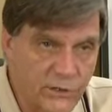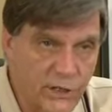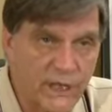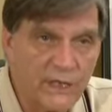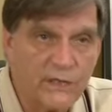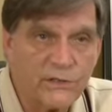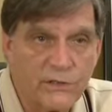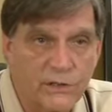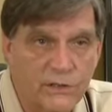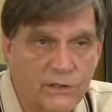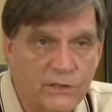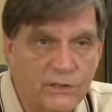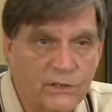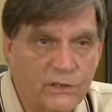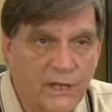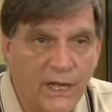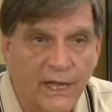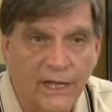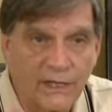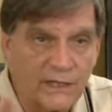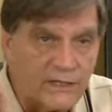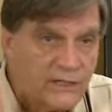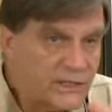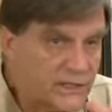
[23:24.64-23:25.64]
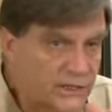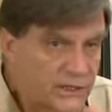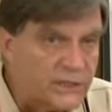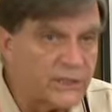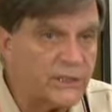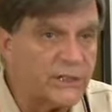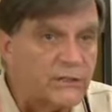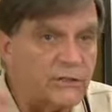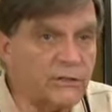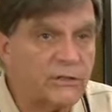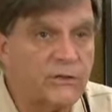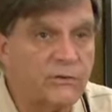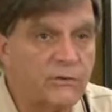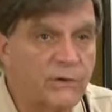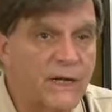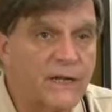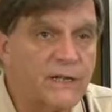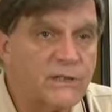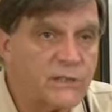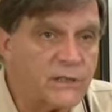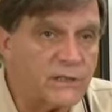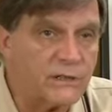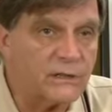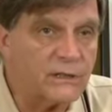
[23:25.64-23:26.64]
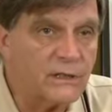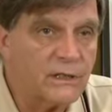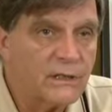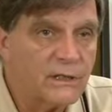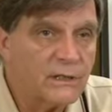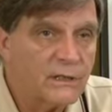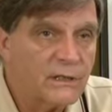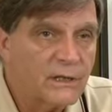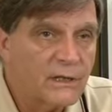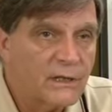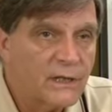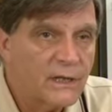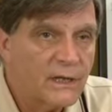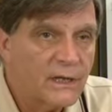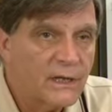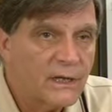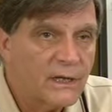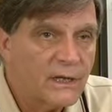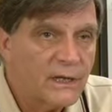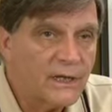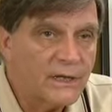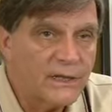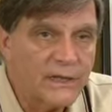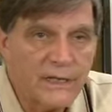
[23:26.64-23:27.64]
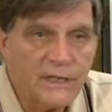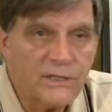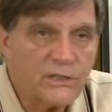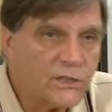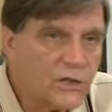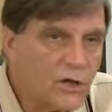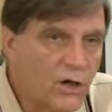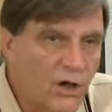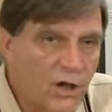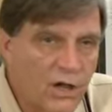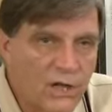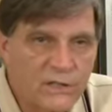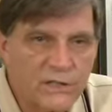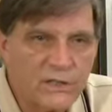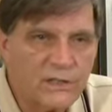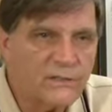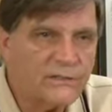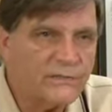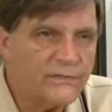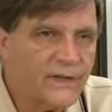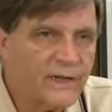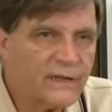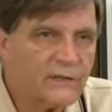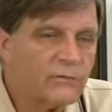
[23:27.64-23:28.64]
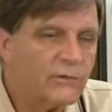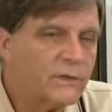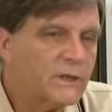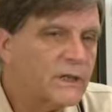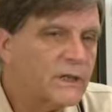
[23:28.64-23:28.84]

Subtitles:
changes and deterioration. These cause and effect